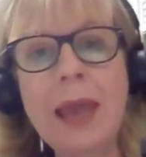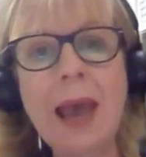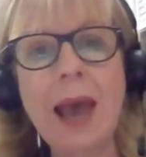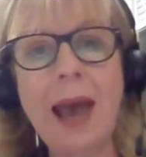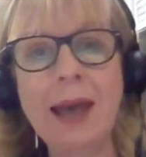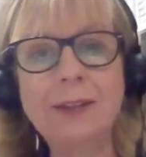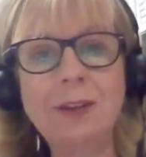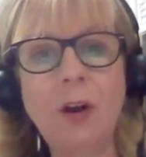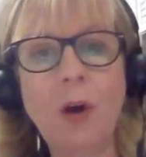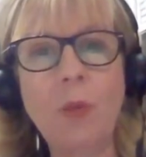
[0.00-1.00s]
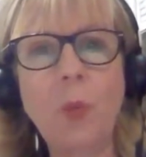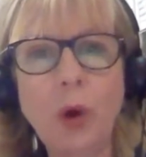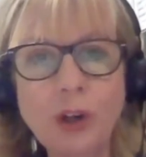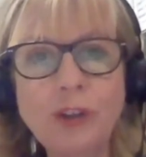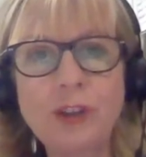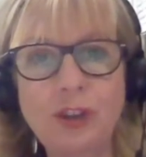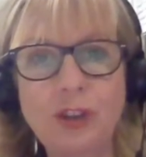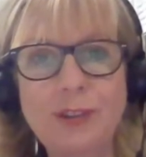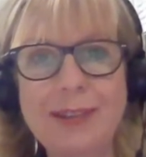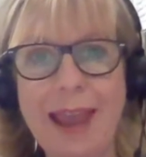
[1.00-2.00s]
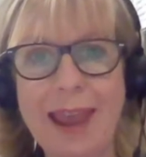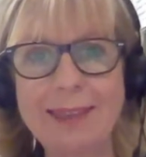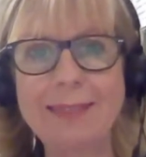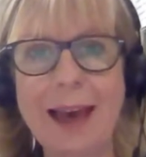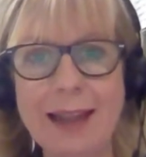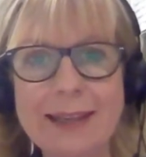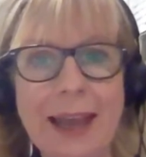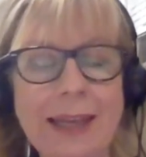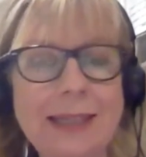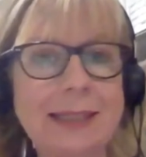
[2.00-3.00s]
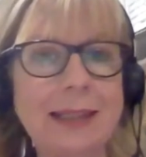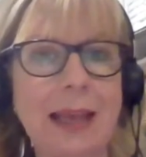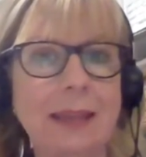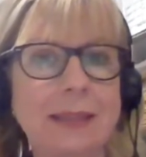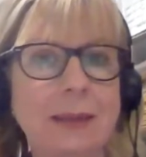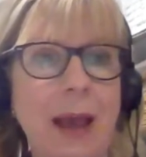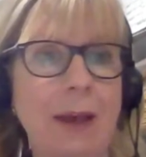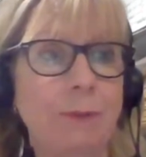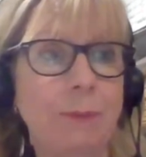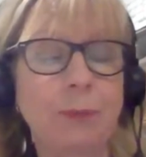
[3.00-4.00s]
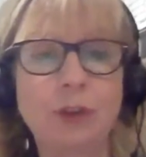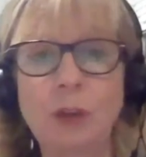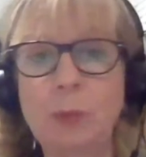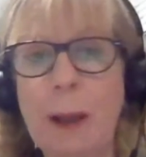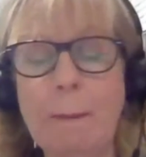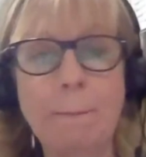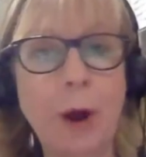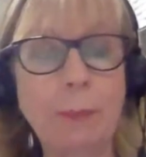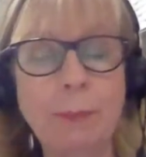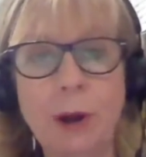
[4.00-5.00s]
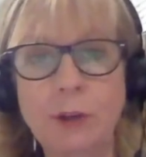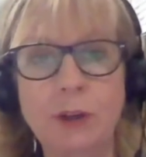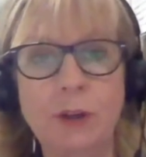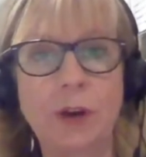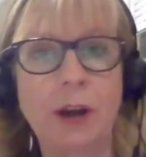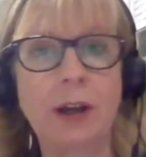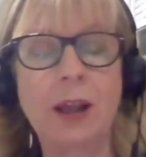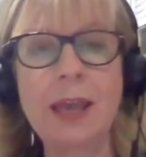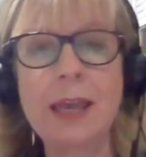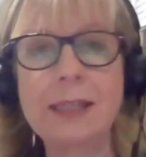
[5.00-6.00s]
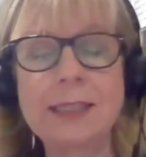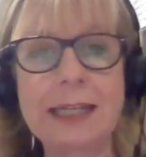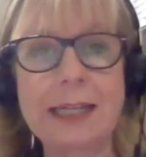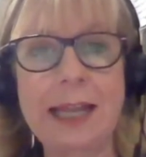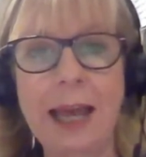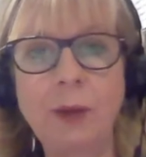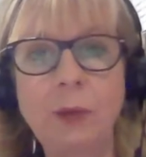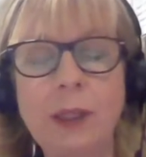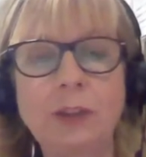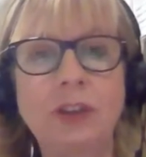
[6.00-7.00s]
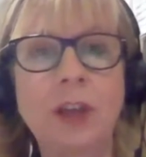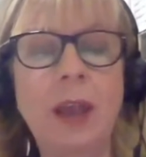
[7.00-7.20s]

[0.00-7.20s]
And words, as you say, that night that have just become part and parcel of our daily language,